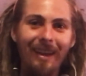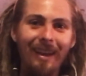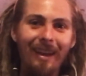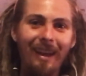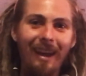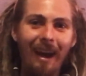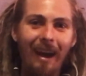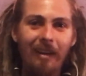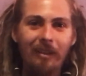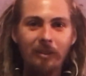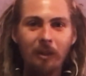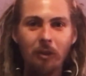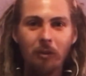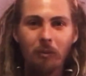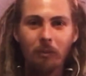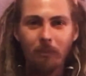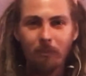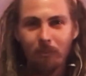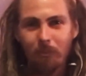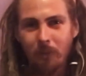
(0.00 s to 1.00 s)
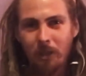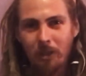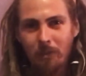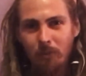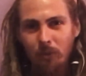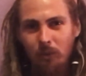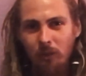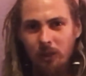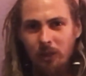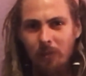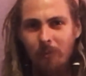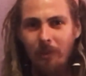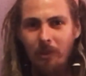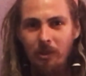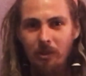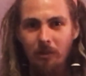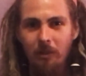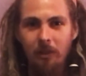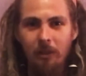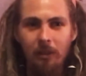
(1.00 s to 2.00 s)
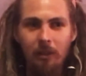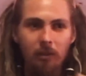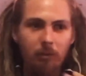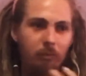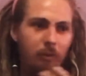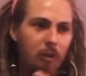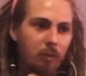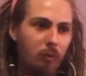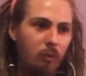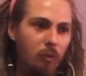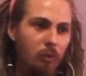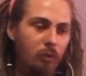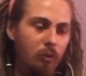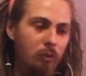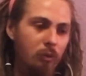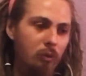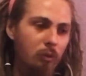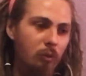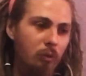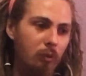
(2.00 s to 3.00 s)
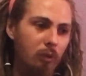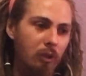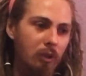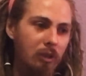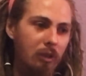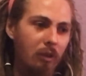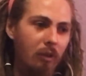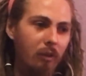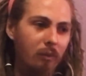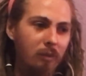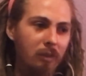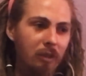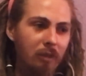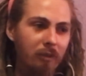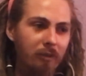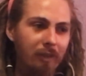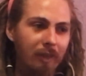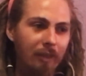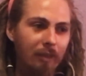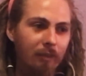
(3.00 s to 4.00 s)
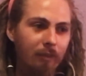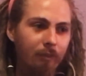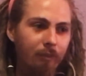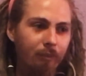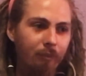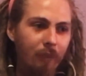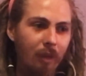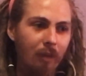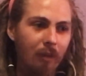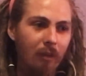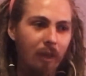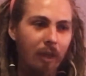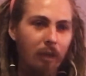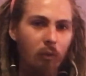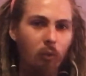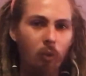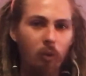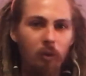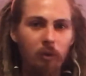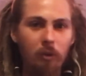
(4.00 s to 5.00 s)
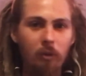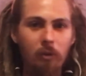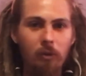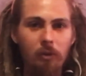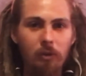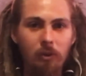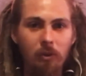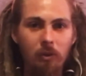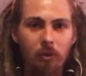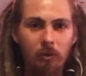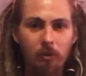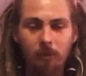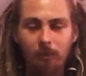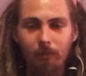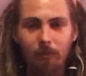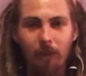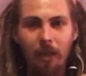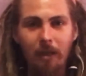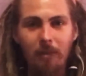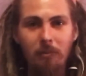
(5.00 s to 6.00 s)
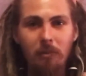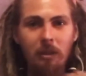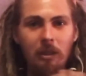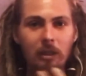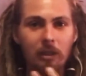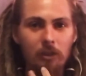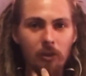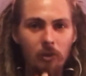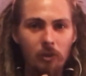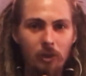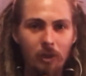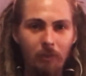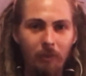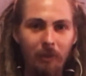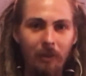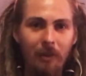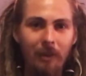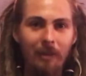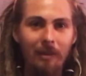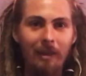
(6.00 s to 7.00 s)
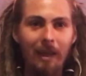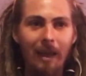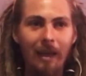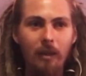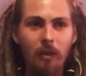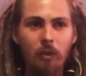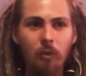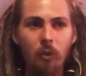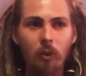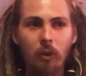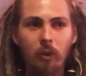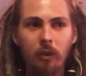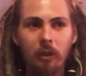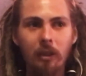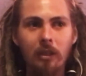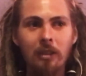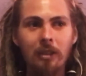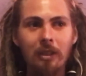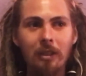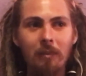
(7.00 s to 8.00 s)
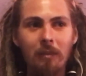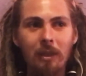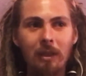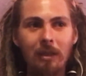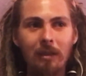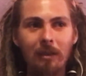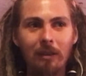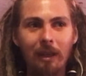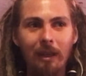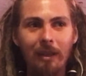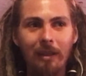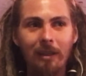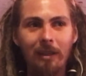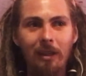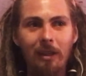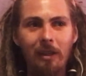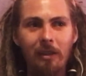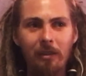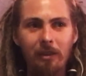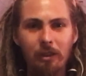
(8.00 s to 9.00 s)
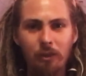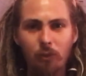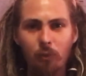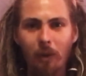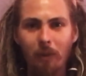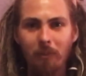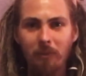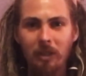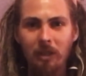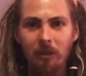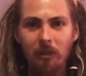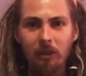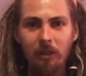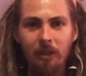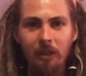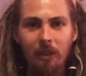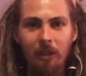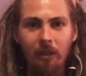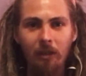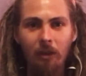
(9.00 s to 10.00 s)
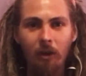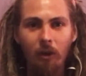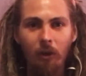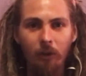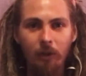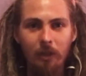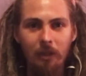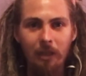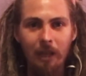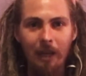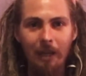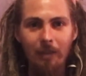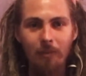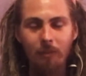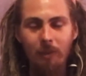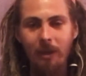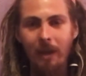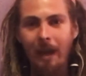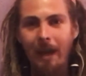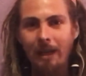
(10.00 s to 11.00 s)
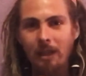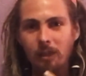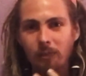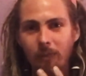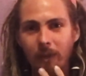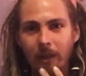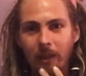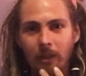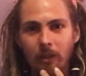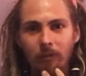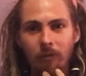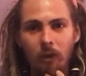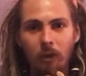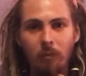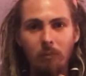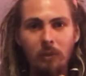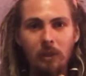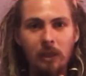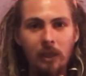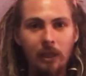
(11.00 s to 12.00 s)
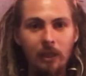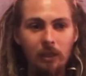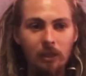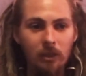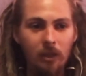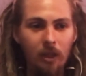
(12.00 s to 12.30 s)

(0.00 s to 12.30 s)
I don't know, people, especially people who consider themselves like light workers or light beings or something like that, who are condemning like this reptilian archetype and aspect of our beings.